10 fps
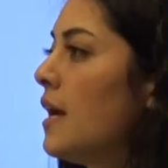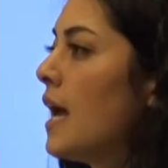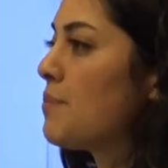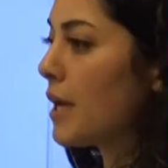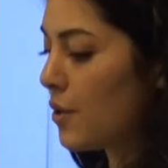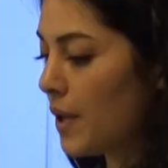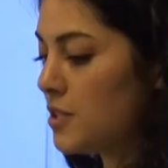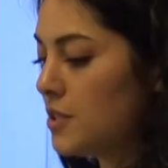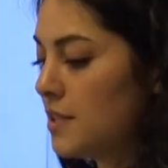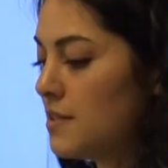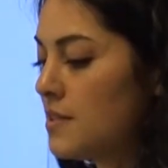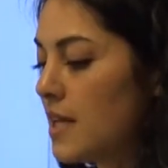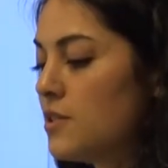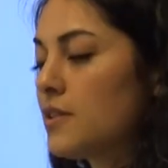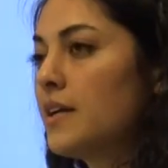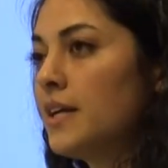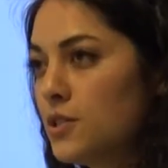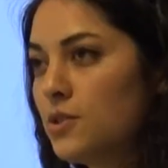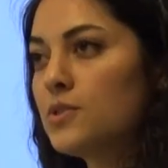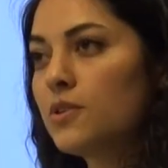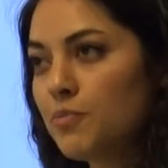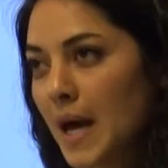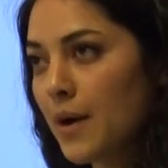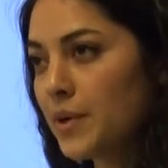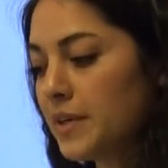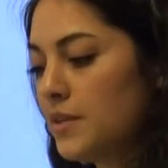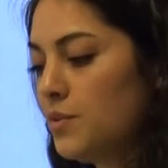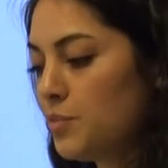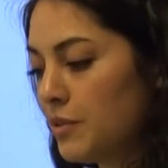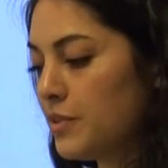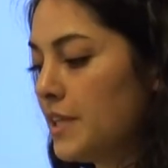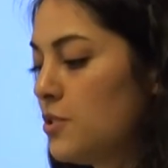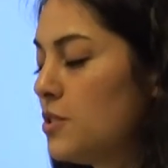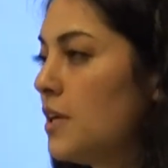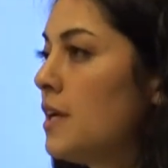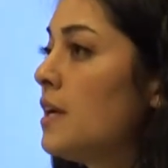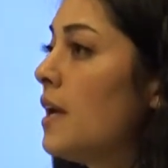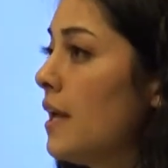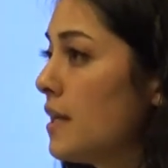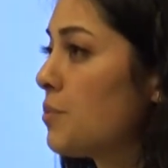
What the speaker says: and my questions center on issues of power, privilege, and